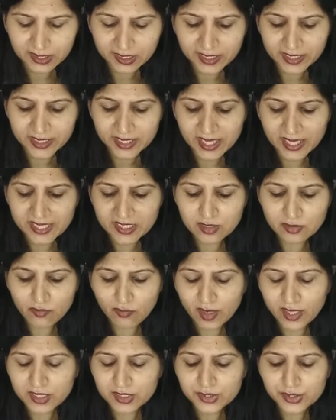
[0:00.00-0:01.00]
Write
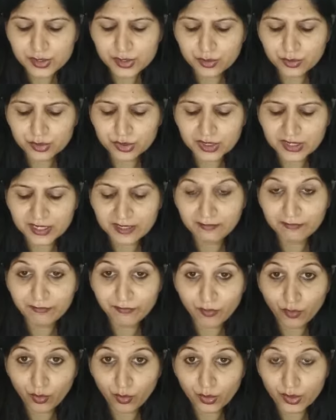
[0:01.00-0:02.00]
1, 2, 3,
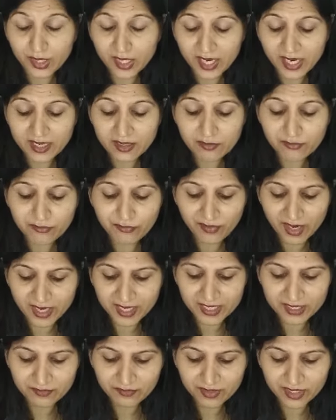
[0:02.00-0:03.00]
4 and
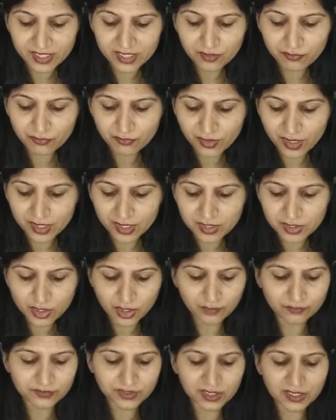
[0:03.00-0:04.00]
5 in front
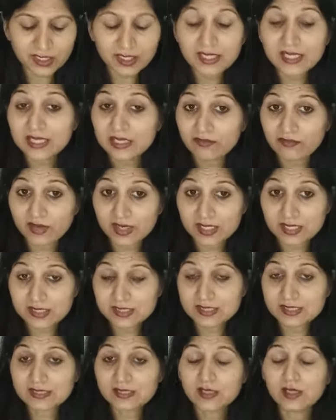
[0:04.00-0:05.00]
of the
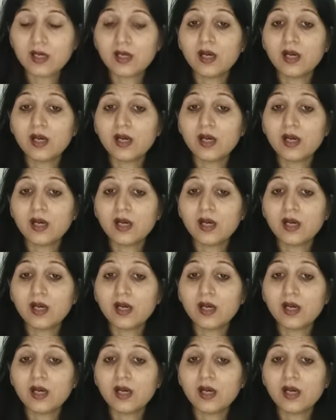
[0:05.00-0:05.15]
events.